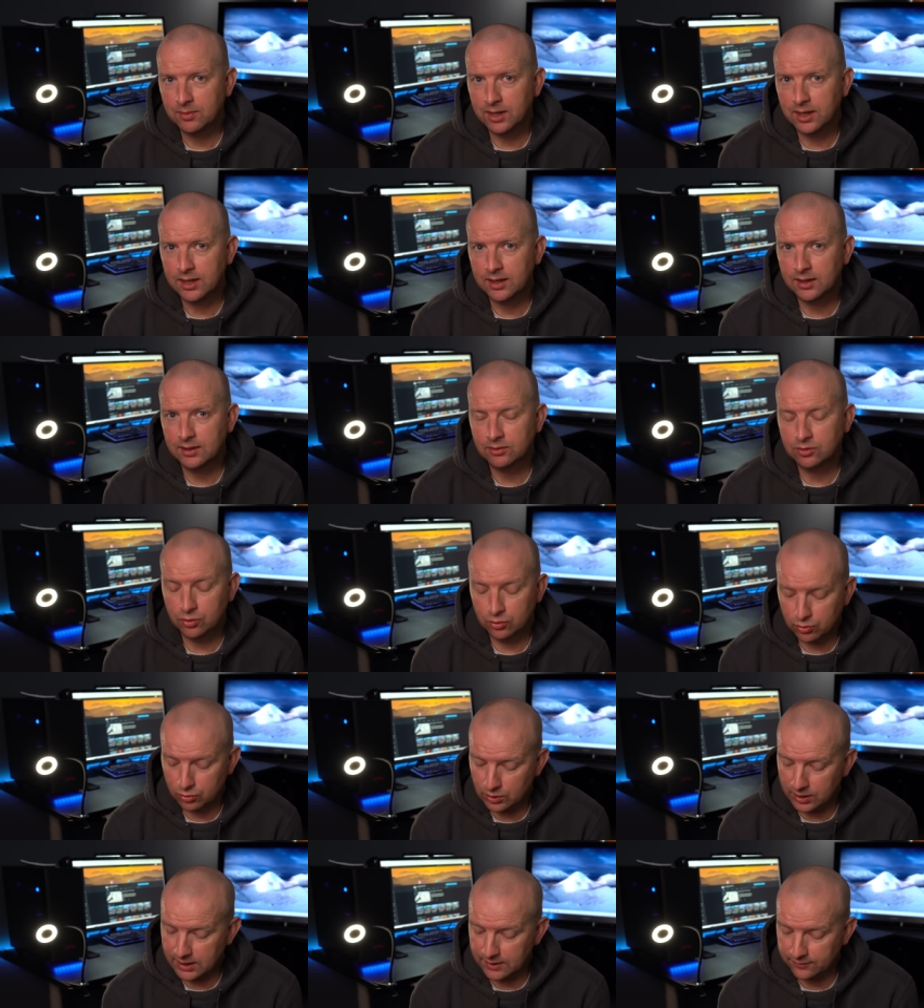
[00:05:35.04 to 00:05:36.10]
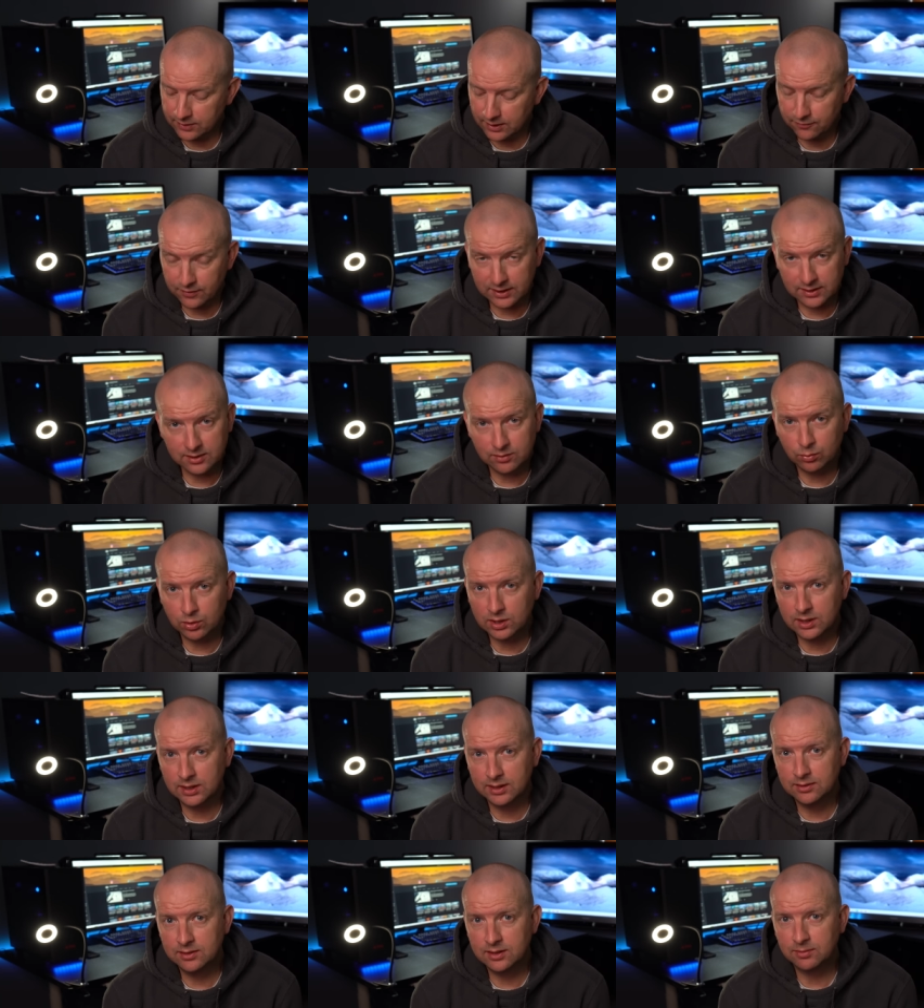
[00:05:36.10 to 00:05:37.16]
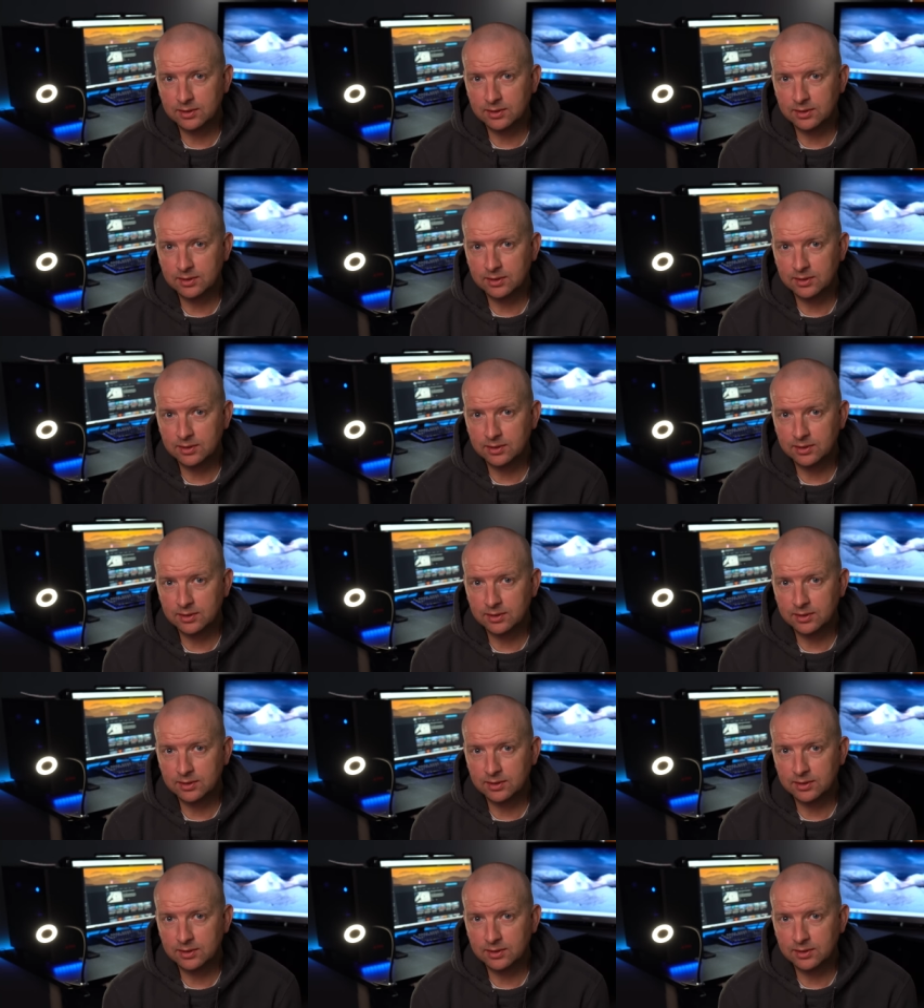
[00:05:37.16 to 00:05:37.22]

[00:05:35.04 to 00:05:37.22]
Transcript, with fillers: that I do. I've had to work it into